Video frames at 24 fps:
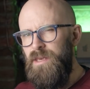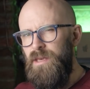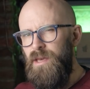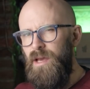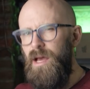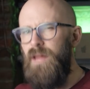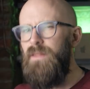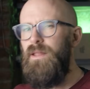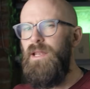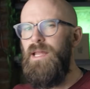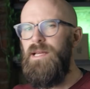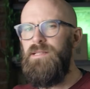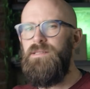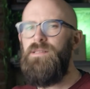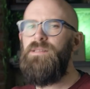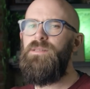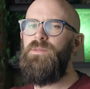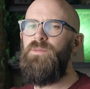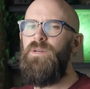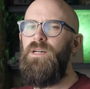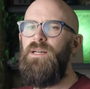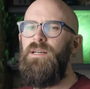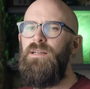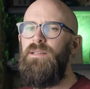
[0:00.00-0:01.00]
Other
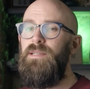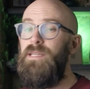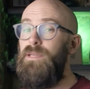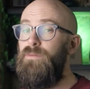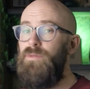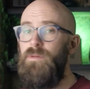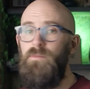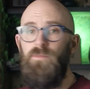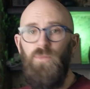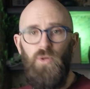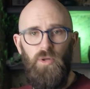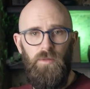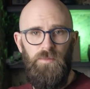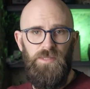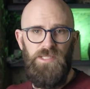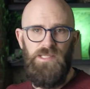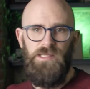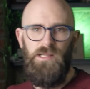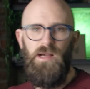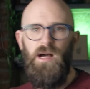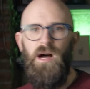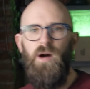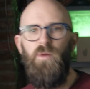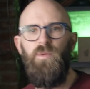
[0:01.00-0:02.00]
letters were even more
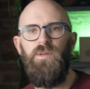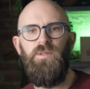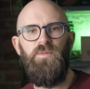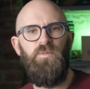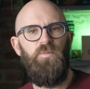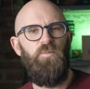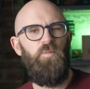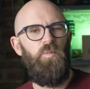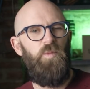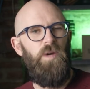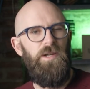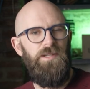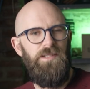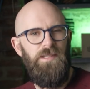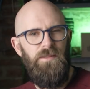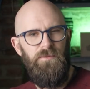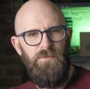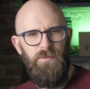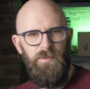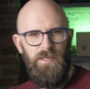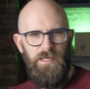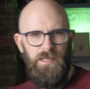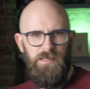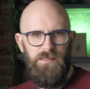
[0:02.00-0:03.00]
bizarre, with one sent
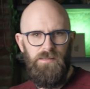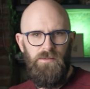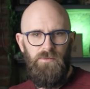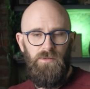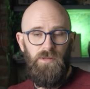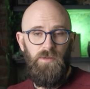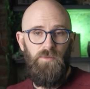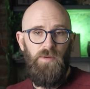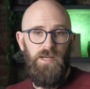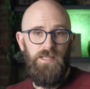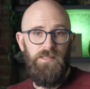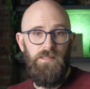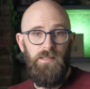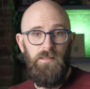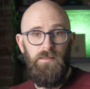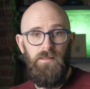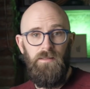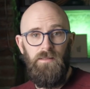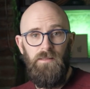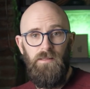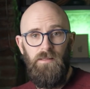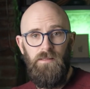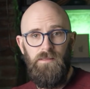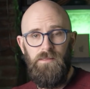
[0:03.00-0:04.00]
from Alaska requesting that
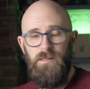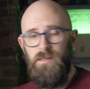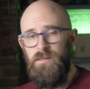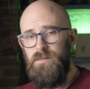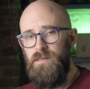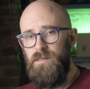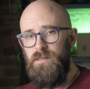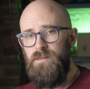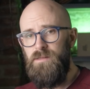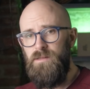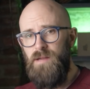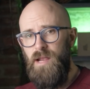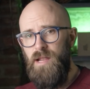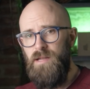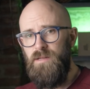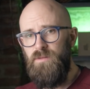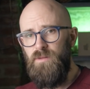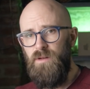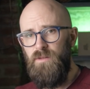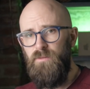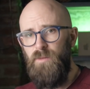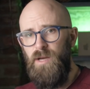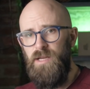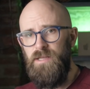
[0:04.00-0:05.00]
the Olsons exchange
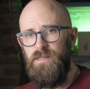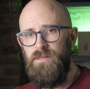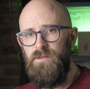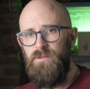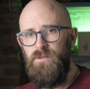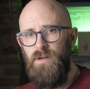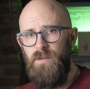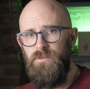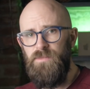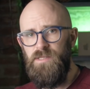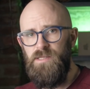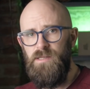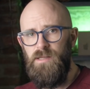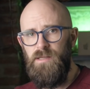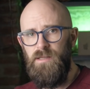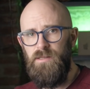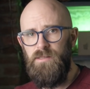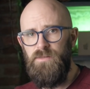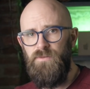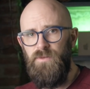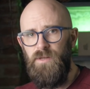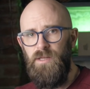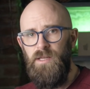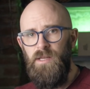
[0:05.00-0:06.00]
one of Mike's
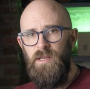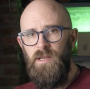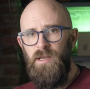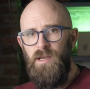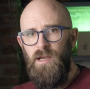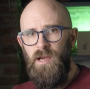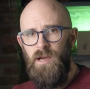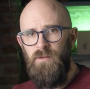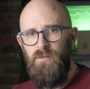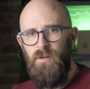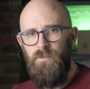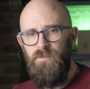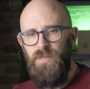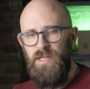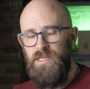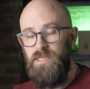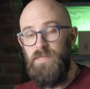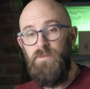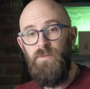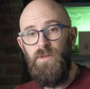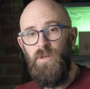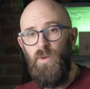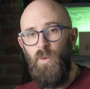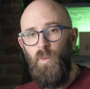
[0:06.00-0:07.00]
drumsticks for a
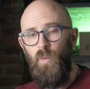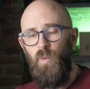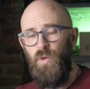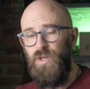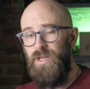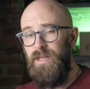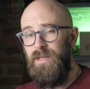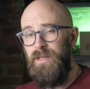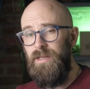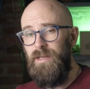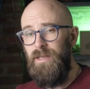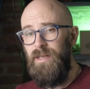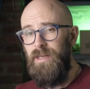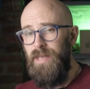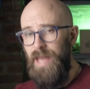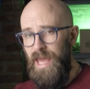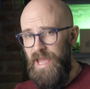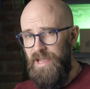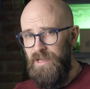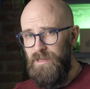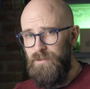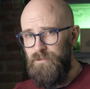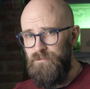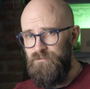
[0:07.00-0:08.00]
replacement wooden
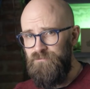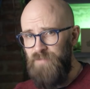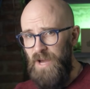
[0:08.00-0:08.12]
leg.